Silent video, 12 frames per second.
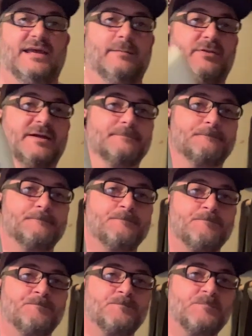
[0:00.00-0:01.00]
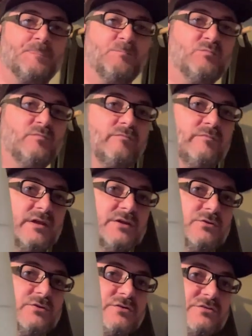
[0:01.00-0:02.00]
this hand plane.
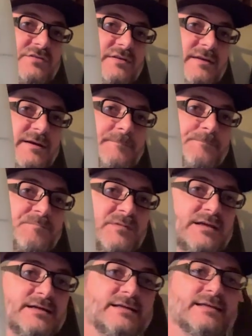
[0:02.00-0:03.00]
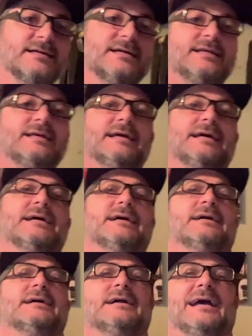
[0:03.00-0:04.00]
You can see there.
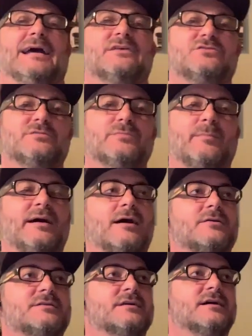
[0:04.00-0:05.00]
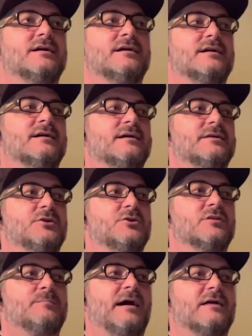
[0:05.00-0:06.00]
I asked him about
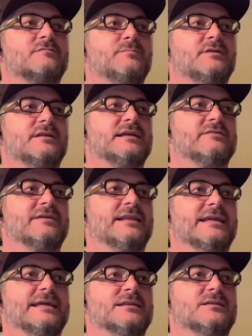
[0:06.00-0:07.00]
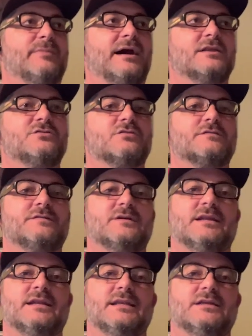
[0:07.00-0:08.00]
the possibility of getting into body surf
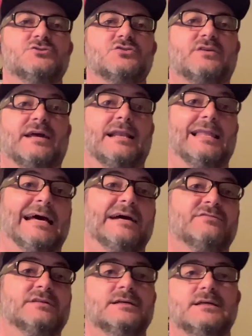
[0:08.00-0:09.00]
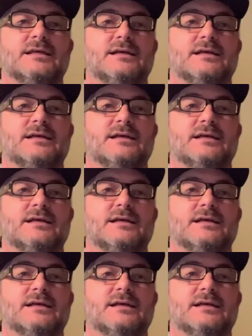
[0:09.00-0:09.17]
it, and he just kind of laughed,